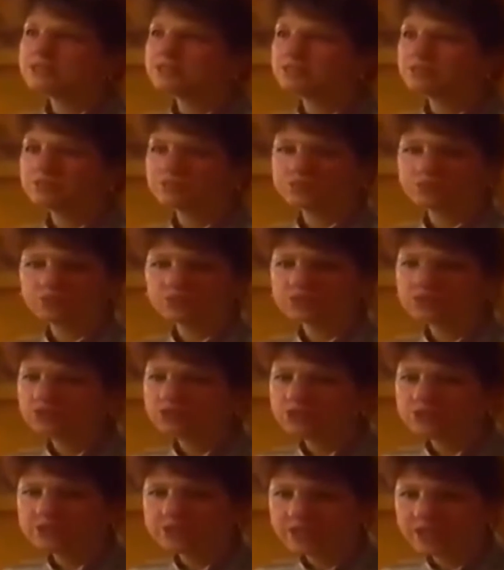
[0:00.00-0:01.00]
Mr.
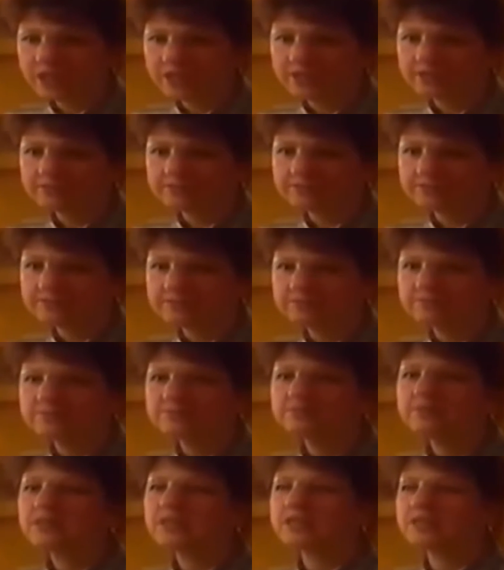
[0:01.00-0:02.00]
So-and-so just died.
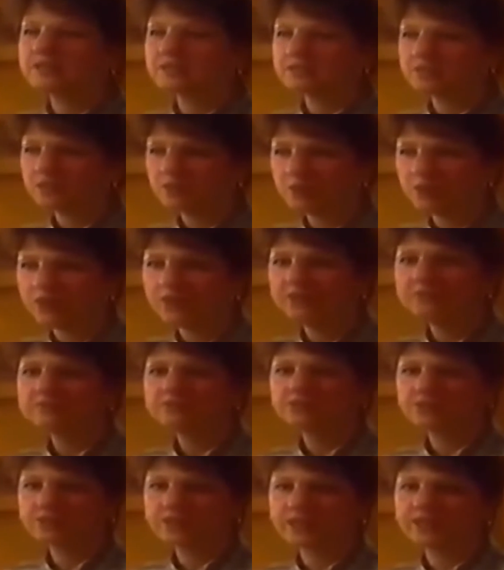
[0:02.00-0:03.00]
And so
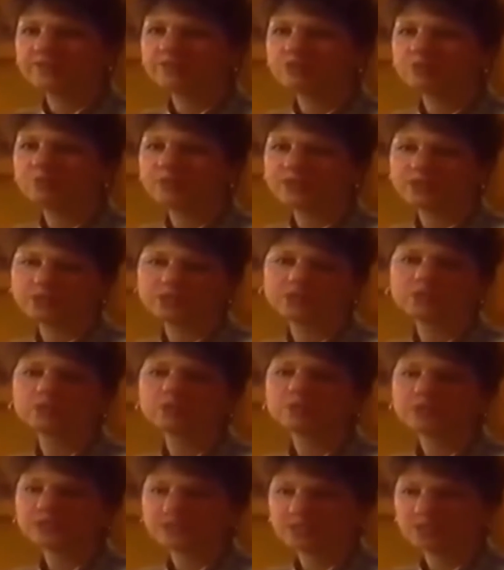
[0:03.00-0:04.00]
I took that
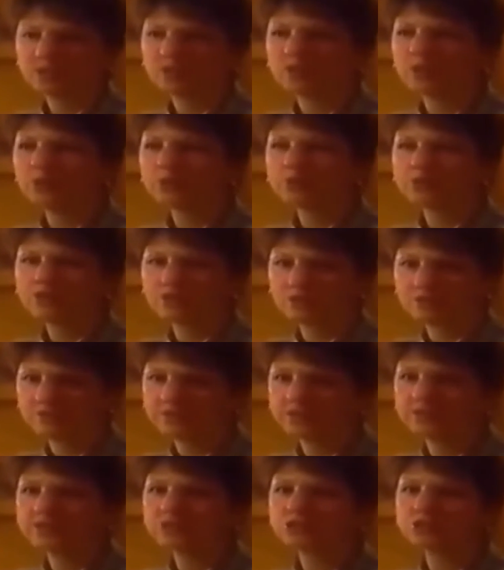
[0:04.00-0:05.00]
information and we said, all right, we'll call
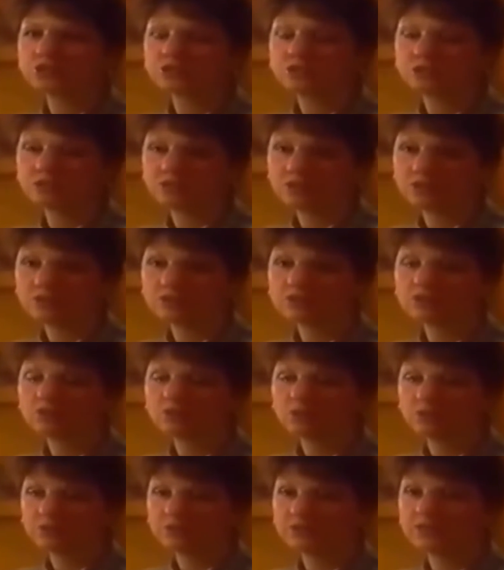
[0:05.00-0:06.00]
a physician and call a
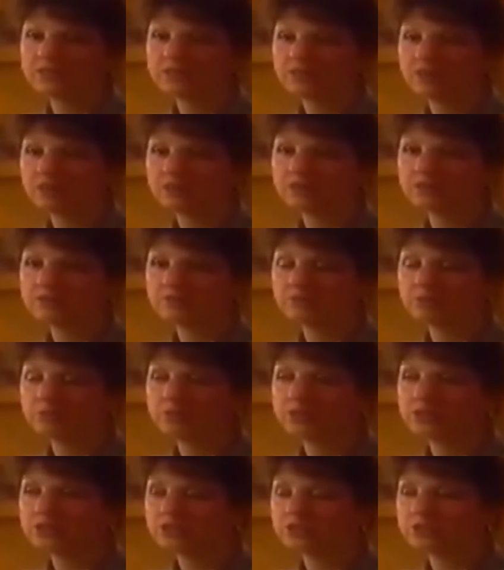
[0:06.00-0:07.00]
coroner and get all the
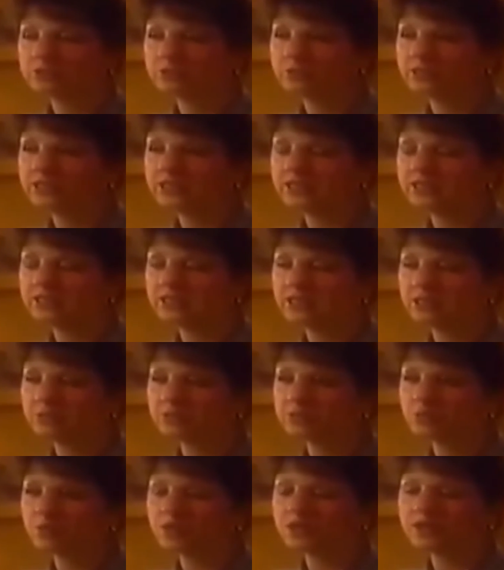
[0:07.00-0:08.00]
information that we need.
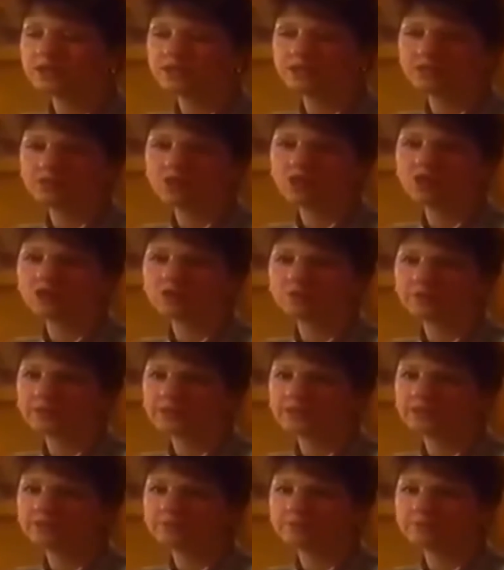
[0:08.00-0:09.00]
And I was walking down the hall
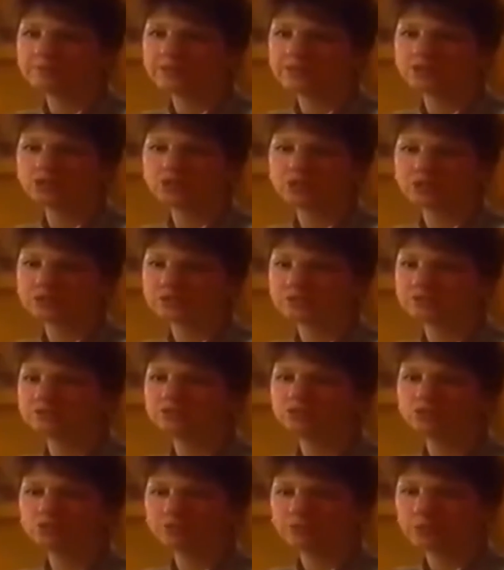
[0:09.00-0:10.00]
making bed checks
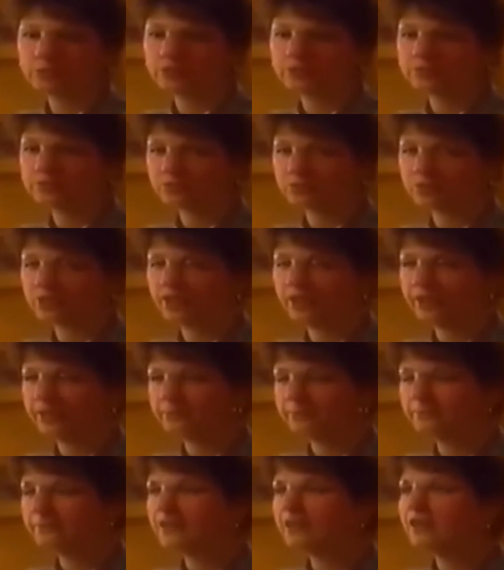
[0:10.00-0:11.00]
and sure everybody was
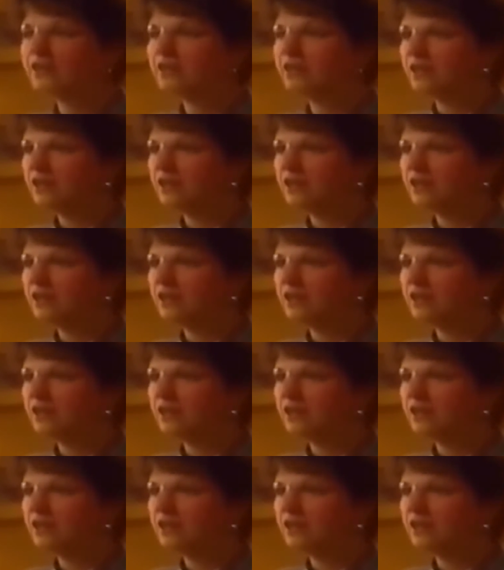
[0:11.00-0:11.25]
okay.